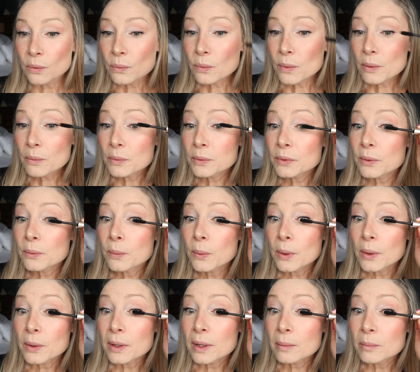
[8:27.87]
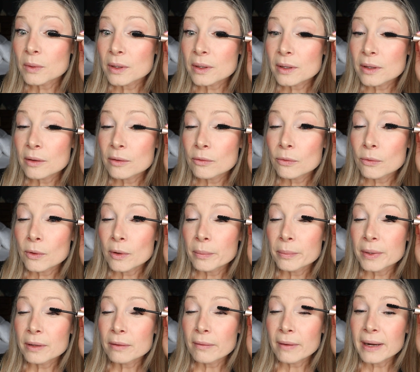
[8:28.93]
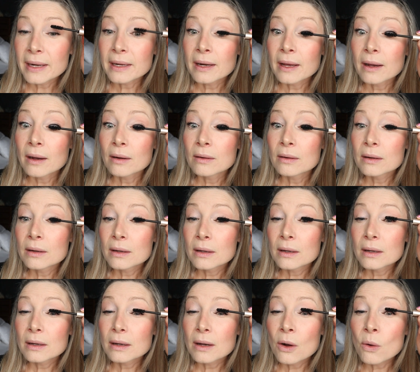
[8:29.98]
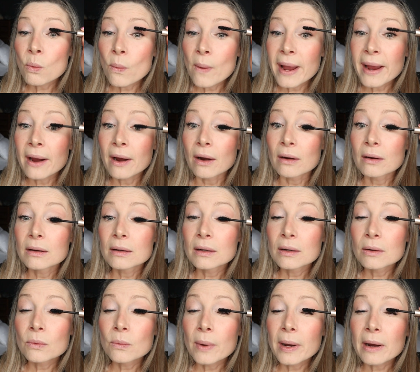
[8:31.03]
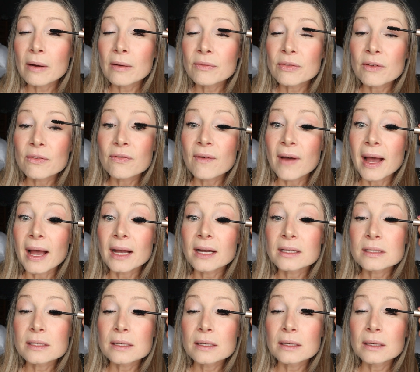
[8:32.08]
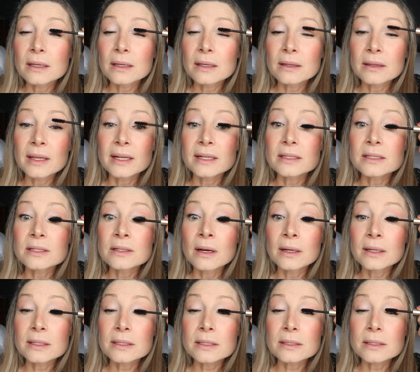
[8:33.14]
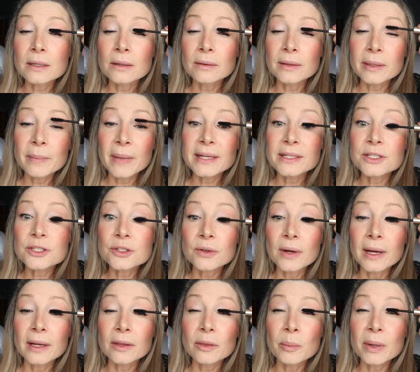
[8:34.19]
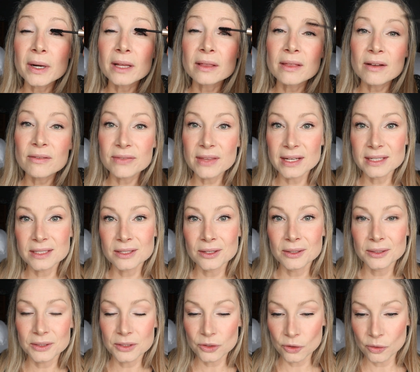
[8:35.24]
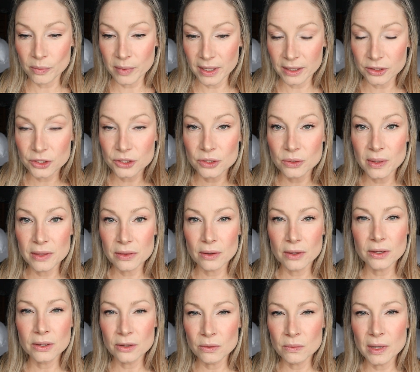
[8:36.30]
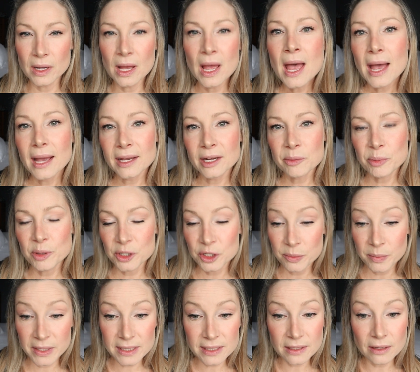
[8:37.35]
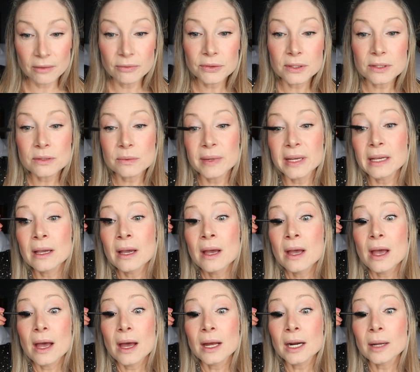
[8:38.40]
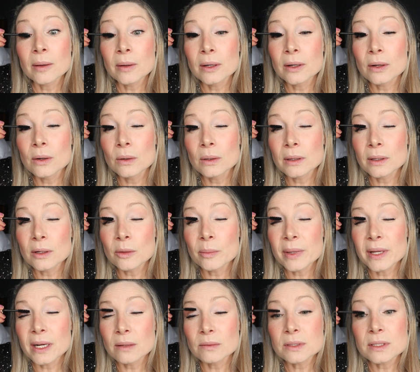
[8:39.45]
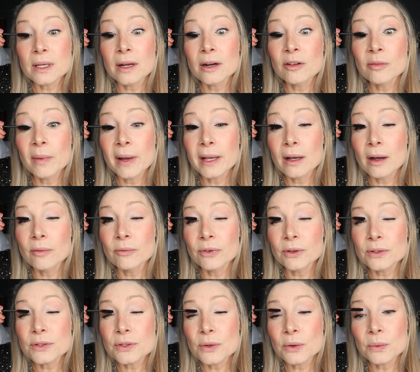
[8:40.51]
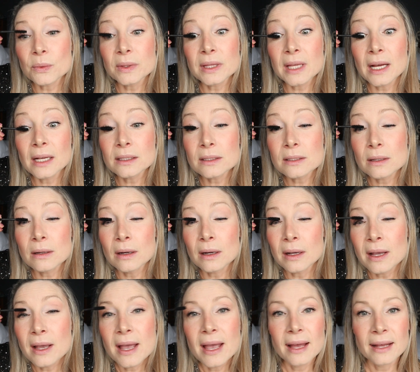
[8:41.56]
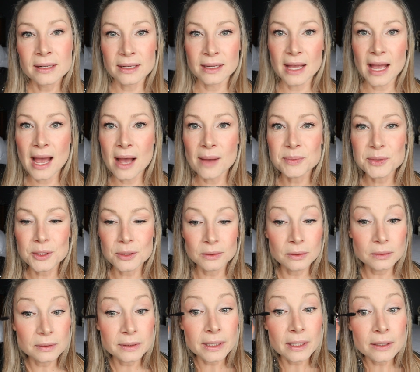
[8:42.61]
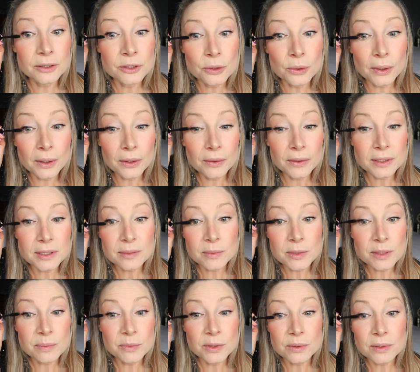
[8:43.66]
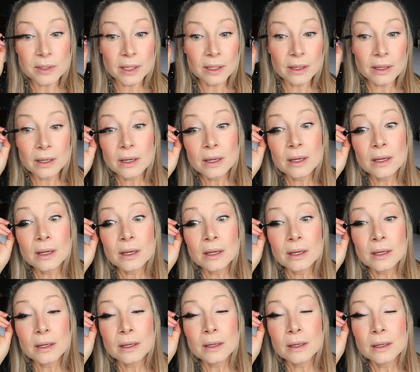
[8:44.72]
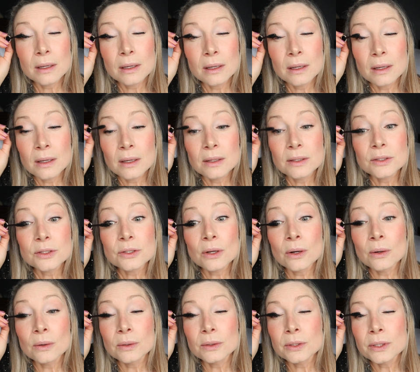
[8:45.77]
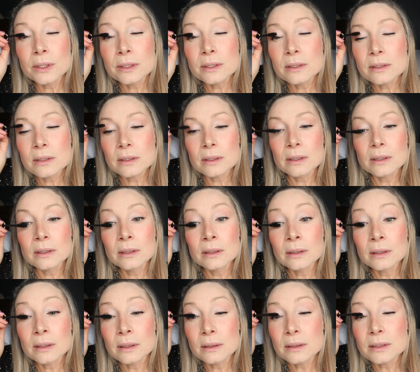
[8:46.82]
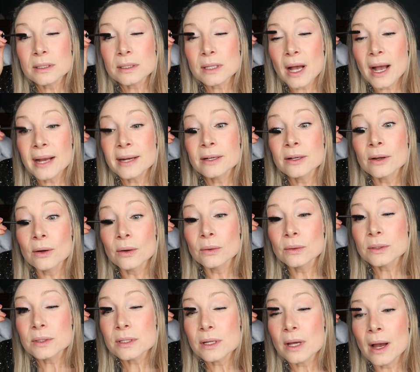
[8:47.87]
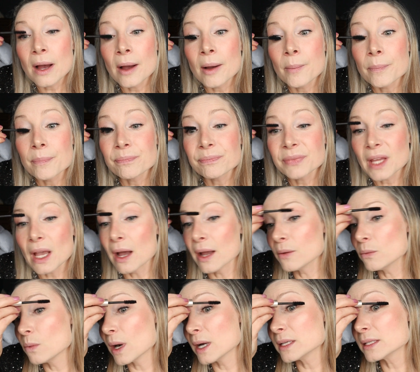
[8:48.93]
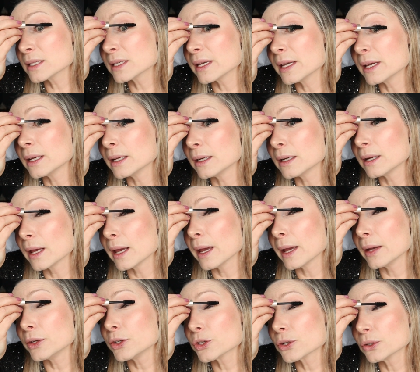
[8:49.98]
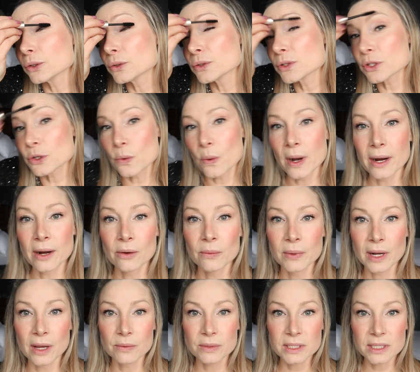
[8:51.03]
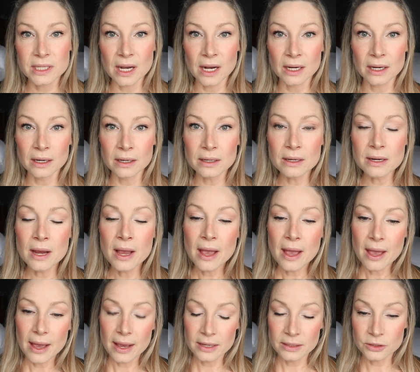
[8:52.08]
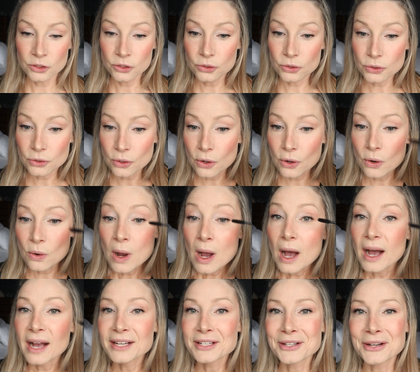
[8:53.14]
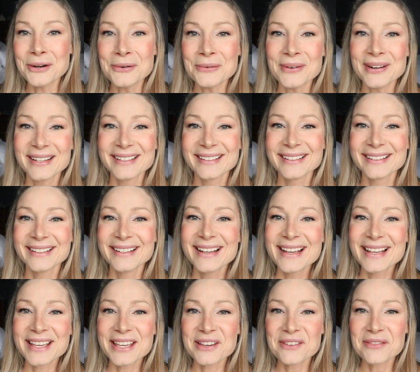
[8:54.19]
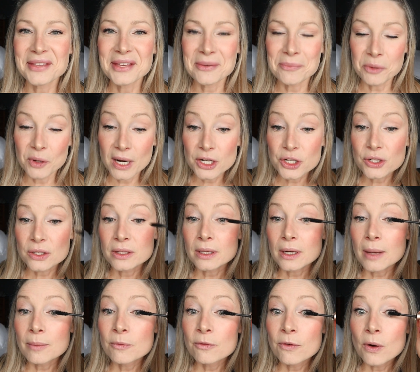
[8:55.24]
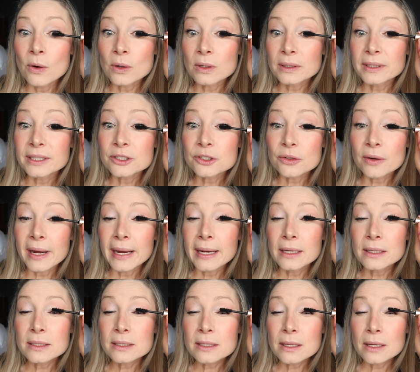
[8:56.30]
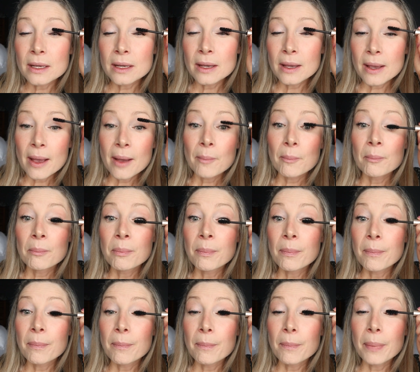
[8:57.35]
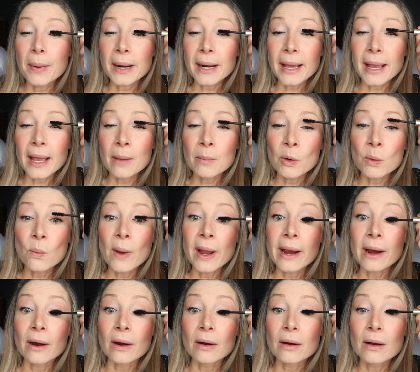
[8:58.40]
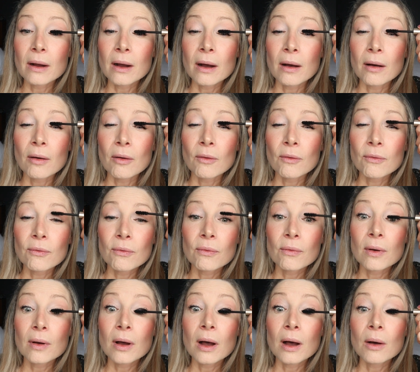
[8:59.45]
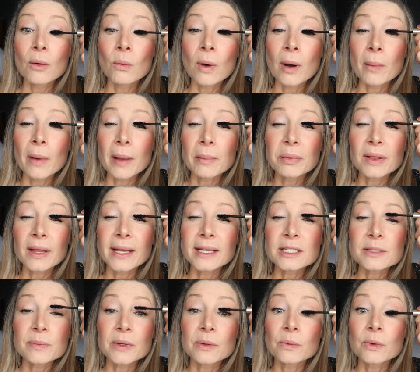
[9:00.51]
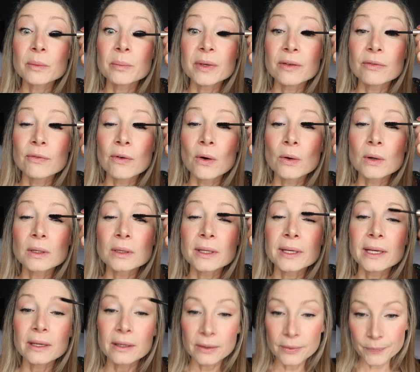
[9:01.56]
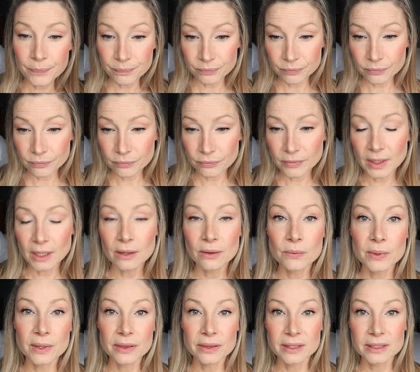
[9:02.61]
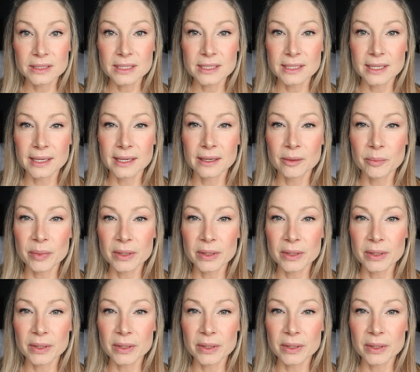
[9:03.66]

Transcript: what would the word I'm looking for be right now? Aware of the fact that it's not necessarily my strength, but I love that song so much. So I thought, you know what? I'm going to push myself this week and I'm going to go a little bit outside of my comfort zone with that song. And I absolutely adore Christmas music. So just a little side note, I was in a children's choir when I was younger, and so I don't want to give the impression that I'm vocally trained, but I am aware of what my placement would be vocally within singing